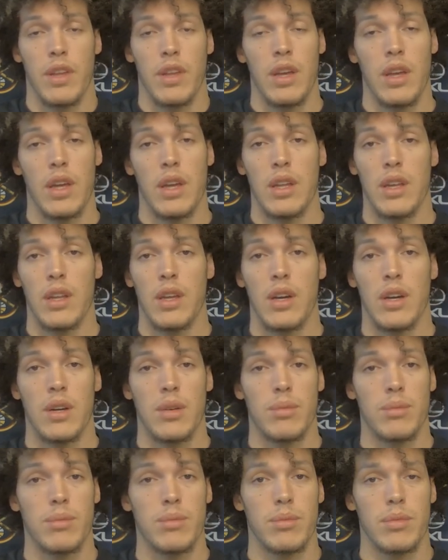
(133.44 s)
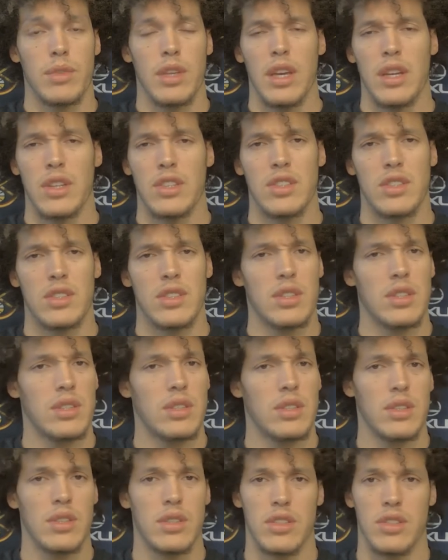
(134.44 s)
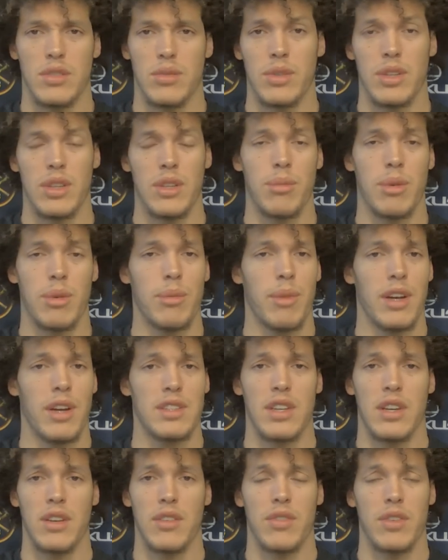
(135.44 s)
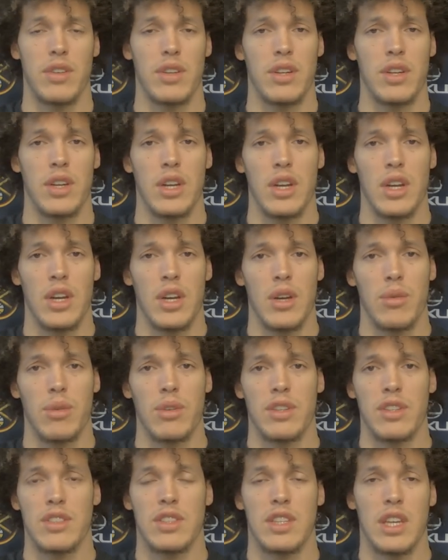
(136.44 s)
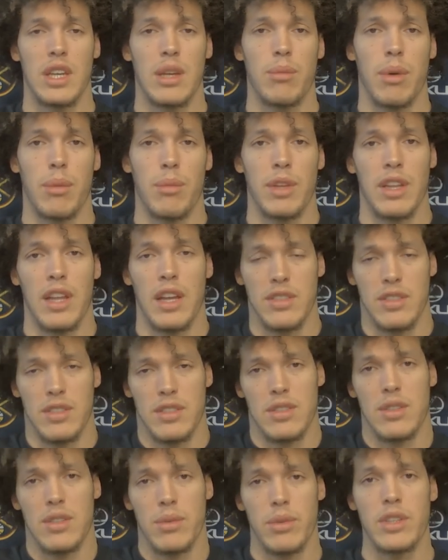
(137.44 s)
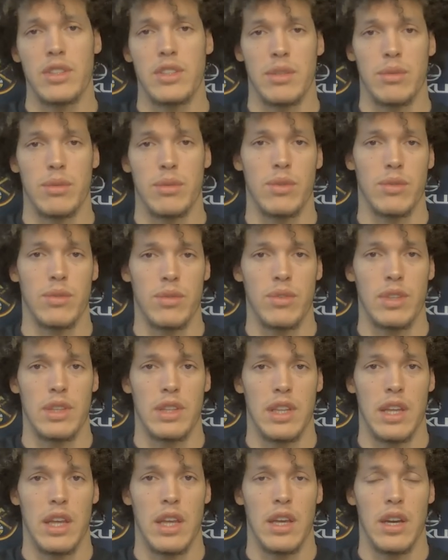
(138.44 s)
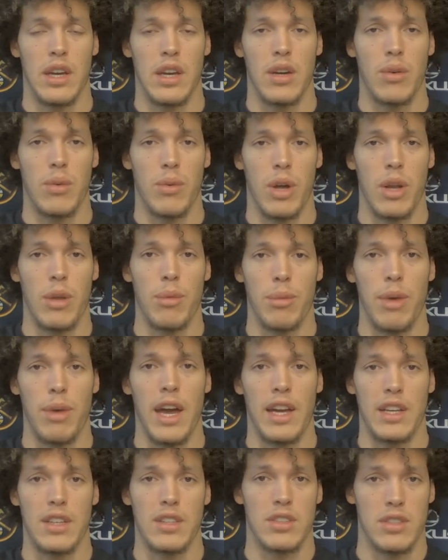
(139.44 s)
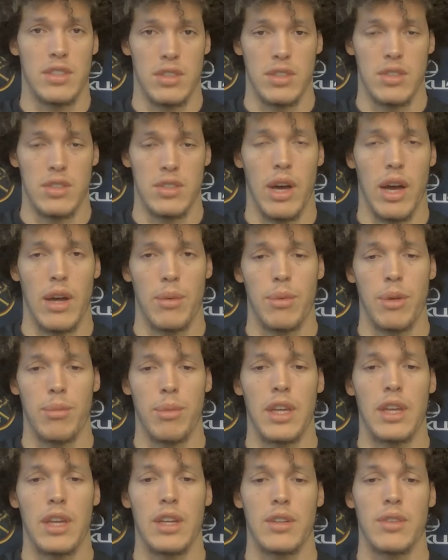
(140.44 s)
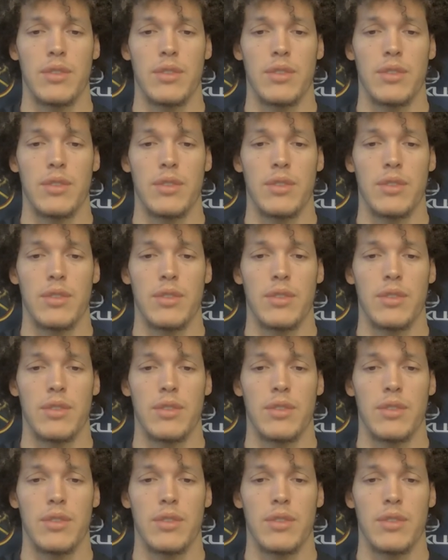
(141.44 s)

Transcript: And um, yeah, just just really be myself with, with this team. I mean, that's the reason they uh, want to be back is so I'll be me.